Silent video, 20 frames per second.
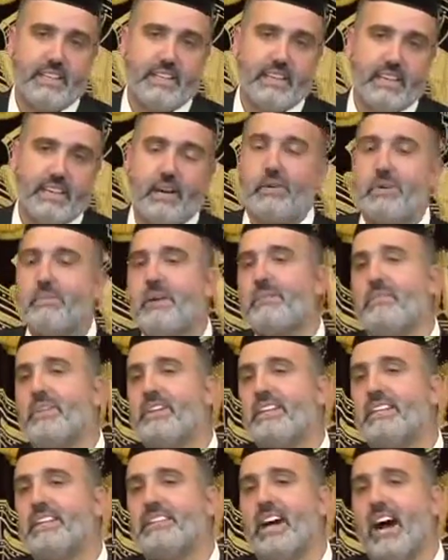And I remember
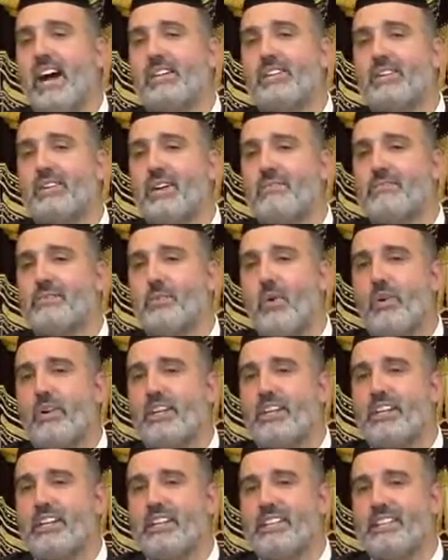that the doctor comes
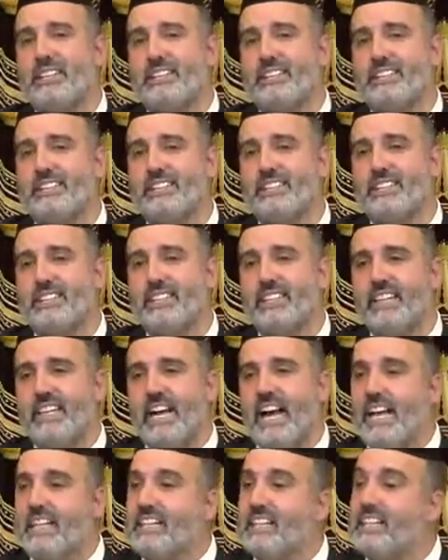walking in,
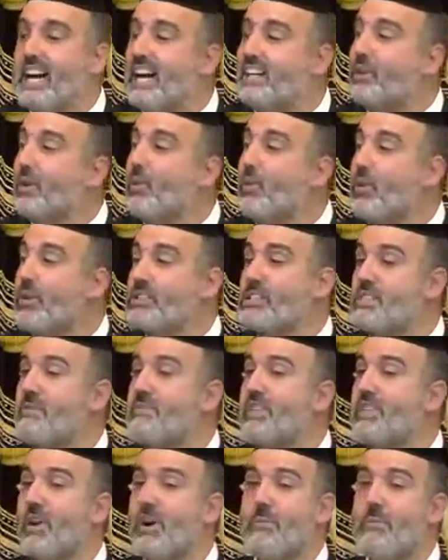and the doctor walks
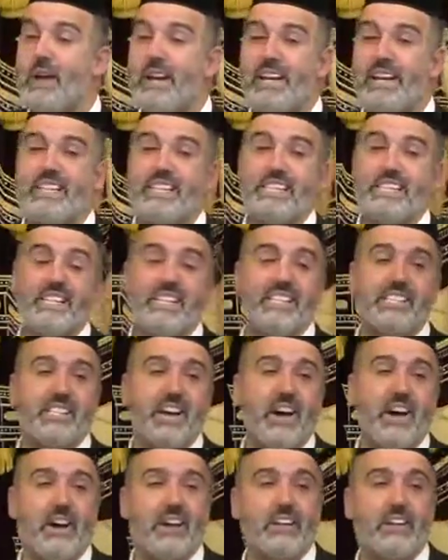up to her bed and he says to
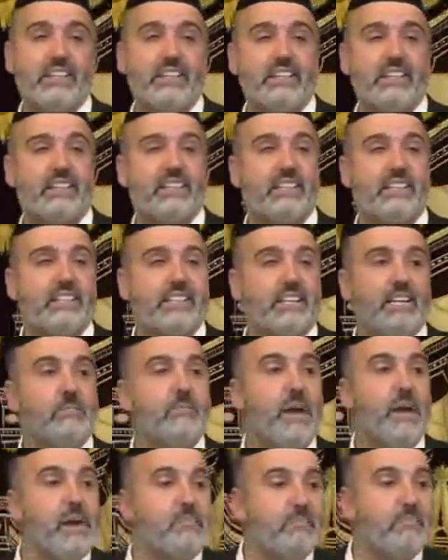her,
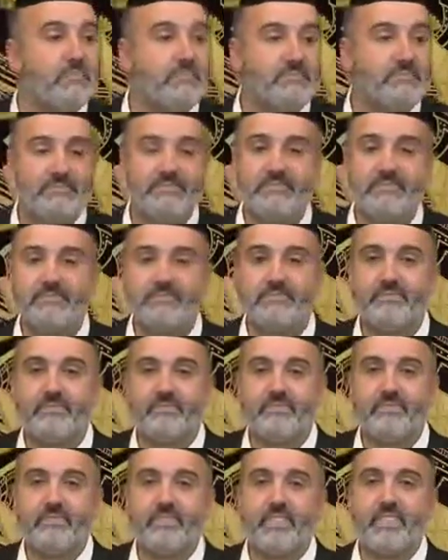ma'am,
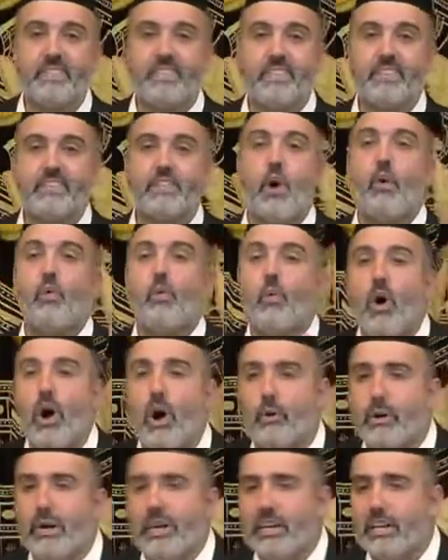don't
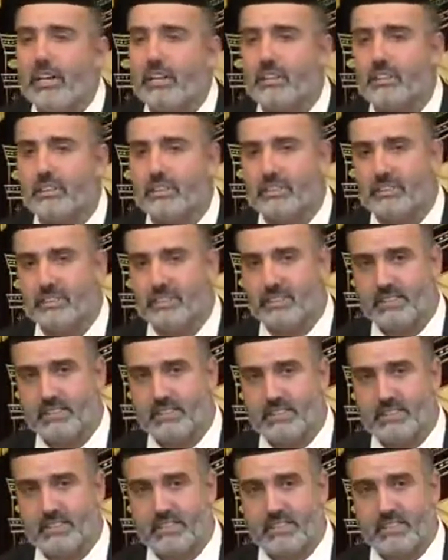worry.
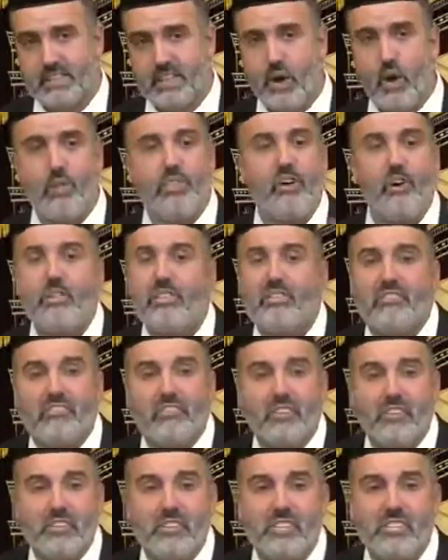Although the
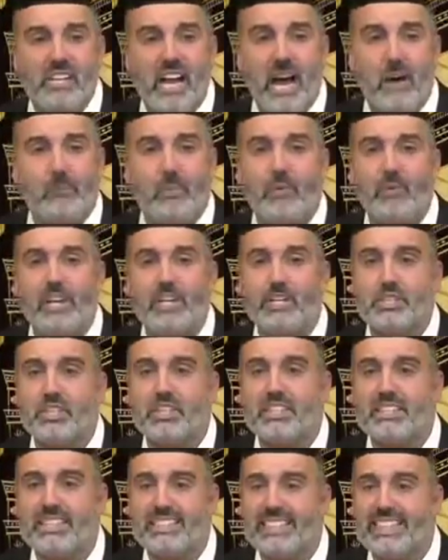first
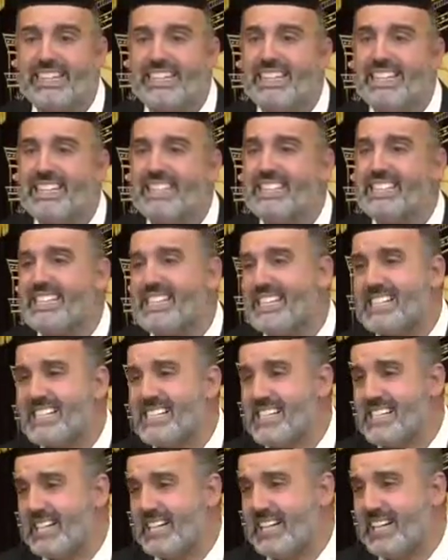operation didn't
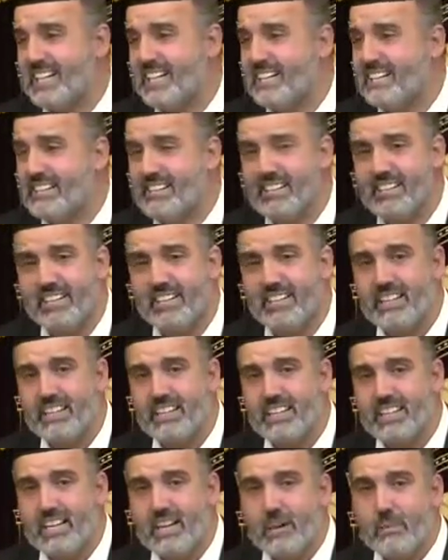succeed,
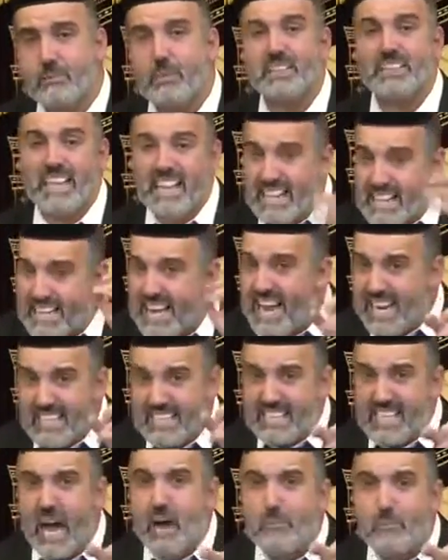but the
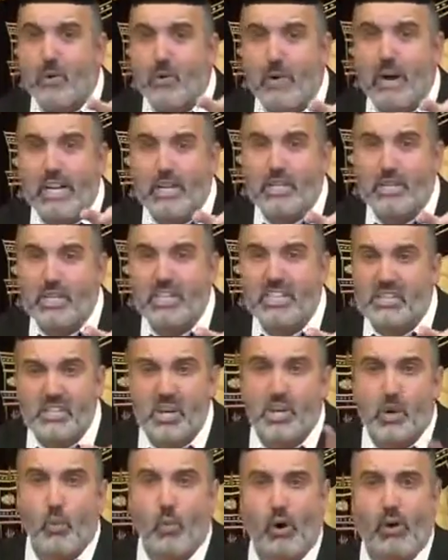next operation is
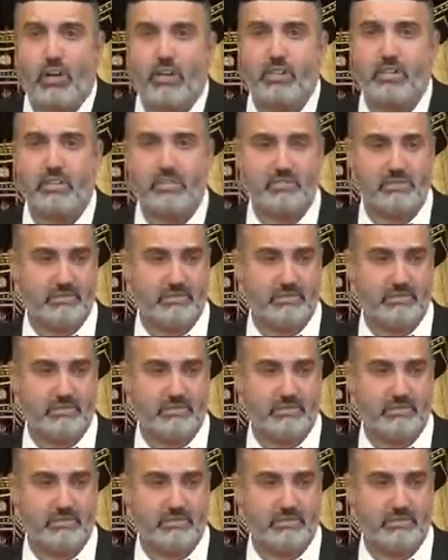going to work.